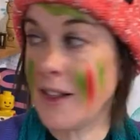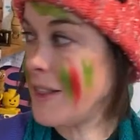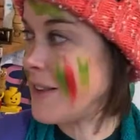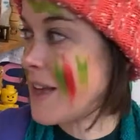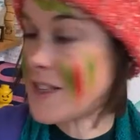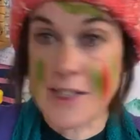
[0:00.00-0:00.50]

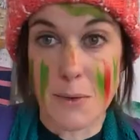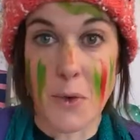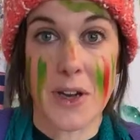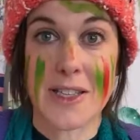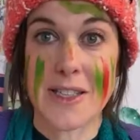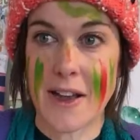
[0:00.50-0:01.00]
gets them all
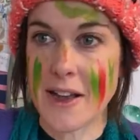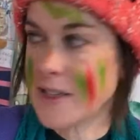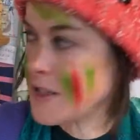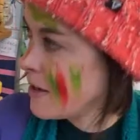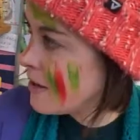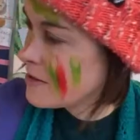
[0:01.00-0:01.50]
excited,
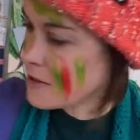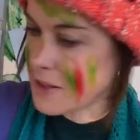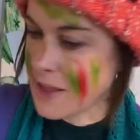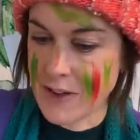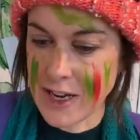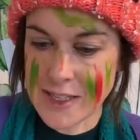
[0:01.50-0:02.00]
so
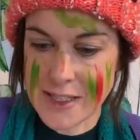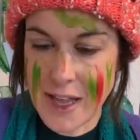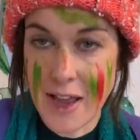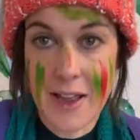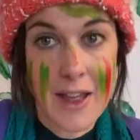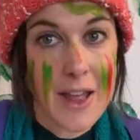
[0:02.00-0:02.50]
they release
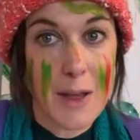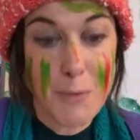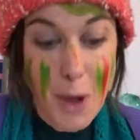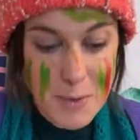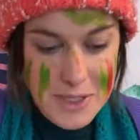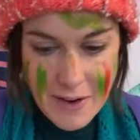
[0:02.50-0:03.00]
light.
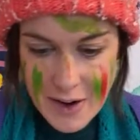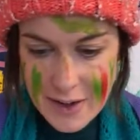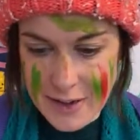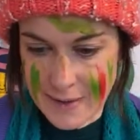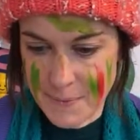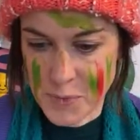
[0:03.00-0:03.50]
Bob's your
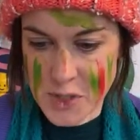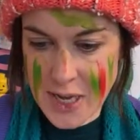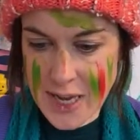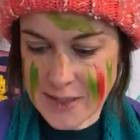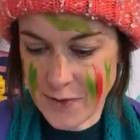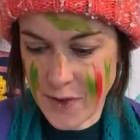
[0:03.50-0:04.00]
uncle. So
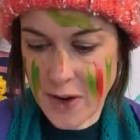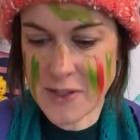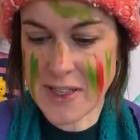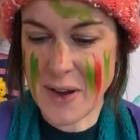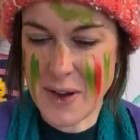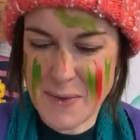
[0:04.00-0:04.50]
here's a
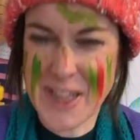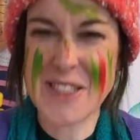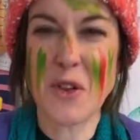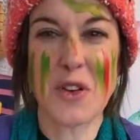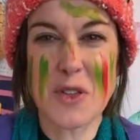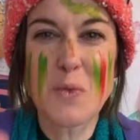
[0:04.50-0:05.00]
photo. I mean, it's
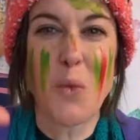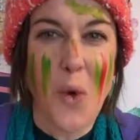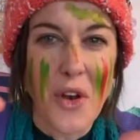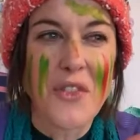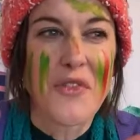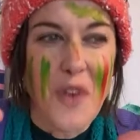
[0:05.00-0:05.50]
not just
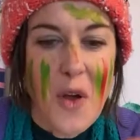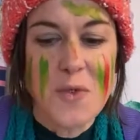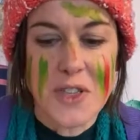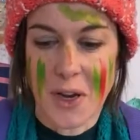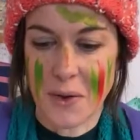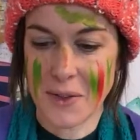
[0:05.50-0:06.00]
one
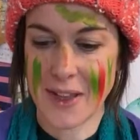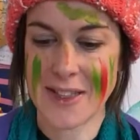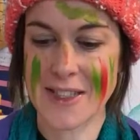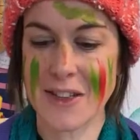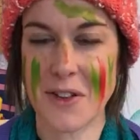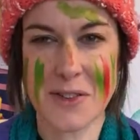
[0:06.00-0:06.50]
photo,
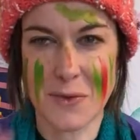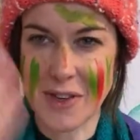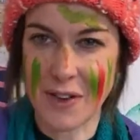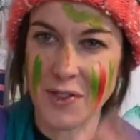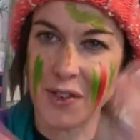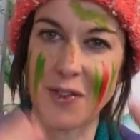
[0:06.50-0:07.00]
it's lots of
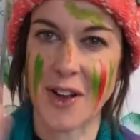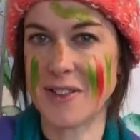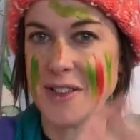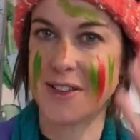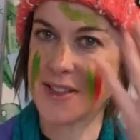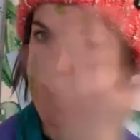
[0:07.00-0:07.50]
different
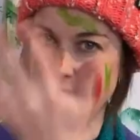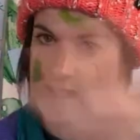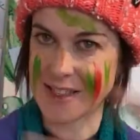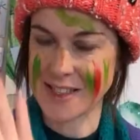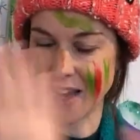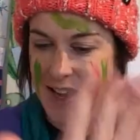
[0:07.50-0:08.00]
photos that
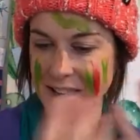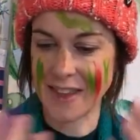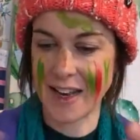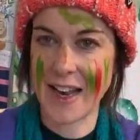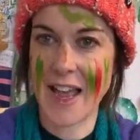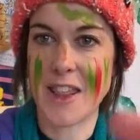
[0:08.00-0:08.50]
NASA take and
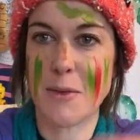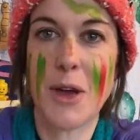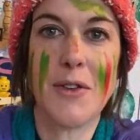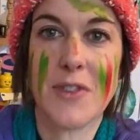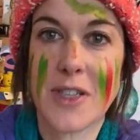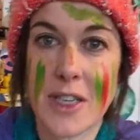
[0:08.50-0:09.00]
then layer them
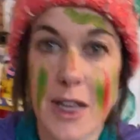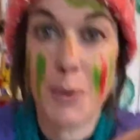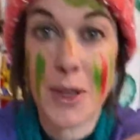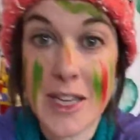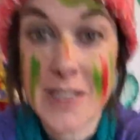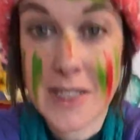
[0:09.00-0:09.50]
over each other.
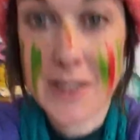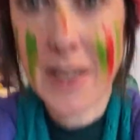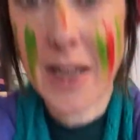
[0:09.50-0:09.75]
But this is